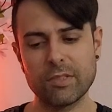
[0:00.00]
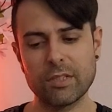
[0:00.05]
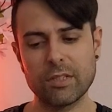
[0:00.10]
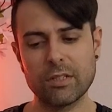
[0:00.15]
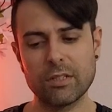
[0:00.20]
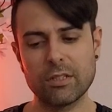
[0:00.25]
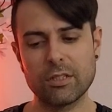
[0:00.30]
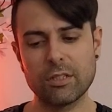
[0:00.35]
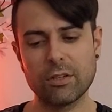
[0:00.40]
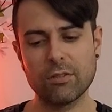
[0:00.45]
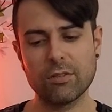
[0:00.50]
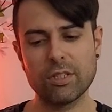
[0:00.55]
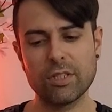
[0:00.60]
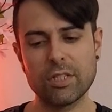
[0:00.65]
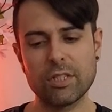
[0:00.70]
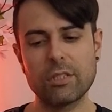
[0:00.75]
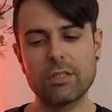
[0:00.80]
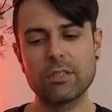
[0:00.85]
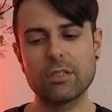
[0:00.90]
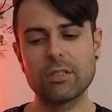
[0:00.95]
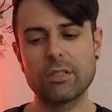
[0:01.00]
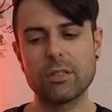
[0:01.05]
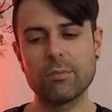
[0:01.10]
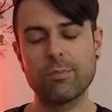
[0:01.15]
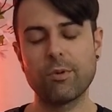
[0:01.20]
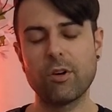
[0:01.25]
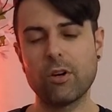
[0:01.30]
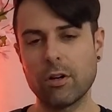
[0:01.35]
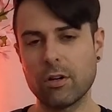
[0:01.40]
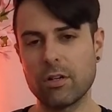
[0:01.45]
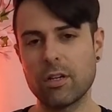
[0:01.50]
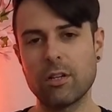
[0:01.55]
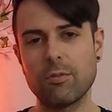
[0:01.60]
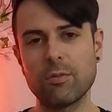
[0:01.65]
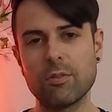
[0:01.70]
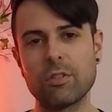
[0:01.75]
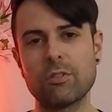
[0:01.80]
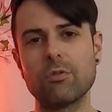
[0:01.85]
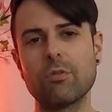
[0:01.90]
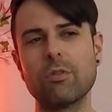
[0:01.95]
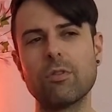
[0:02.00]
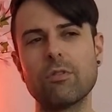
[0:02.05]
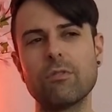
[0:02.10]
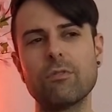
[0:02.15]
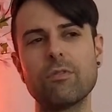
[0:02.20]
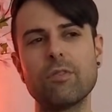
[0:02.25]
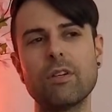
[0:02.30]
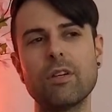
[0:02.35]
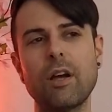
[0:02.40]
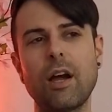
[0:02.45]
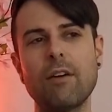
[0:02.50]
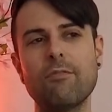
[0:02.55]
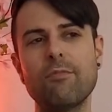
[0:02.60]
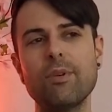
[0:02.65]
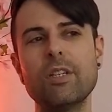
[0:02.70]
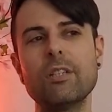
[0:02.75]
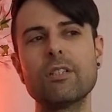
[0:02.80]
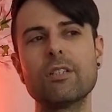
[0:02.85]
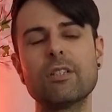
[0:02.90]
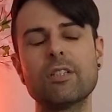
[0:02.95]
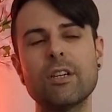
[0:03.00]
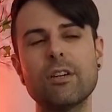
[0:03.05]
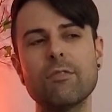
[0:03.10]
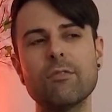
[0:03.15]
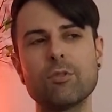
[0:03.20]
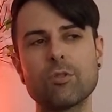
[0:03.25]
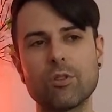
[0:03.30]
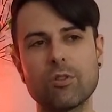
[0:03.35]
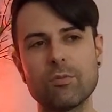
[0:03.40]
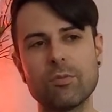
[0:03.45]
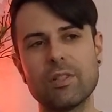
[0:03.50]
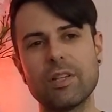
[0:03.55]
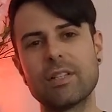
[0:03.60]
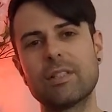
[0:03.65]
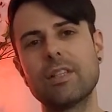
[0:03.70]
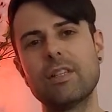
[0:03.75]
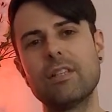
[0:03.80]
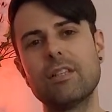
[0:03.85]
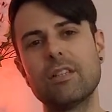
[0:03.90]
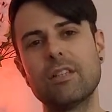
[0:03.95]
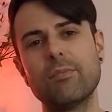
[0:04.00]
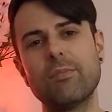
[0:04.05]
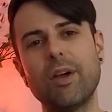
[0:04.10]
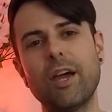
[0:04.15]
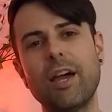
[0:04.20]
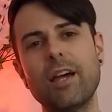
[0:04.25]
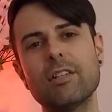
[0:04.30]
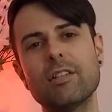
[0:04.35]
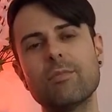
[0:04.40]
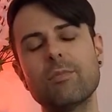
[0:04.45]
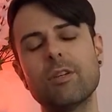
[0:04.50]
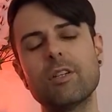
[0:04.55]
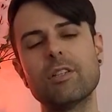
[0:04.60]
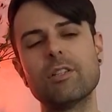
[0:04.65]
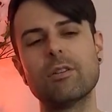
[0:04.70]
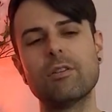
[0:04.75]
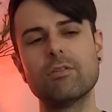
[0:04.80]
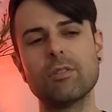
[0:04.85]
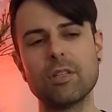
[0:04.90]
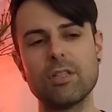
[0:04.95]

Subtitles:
So this party was I've been to several groups like this in the past, but it's only